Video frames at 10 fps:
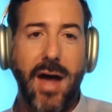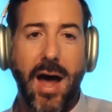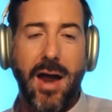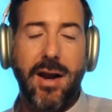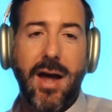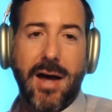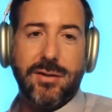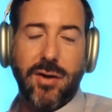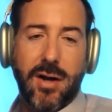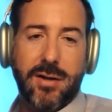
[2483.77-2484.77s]
A lot of
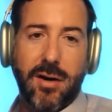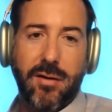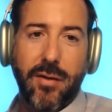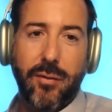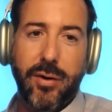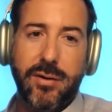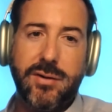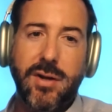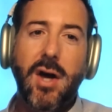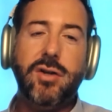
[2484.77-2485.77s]
that has content around
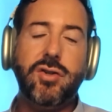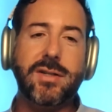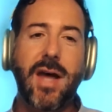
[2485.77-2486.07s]
the roots,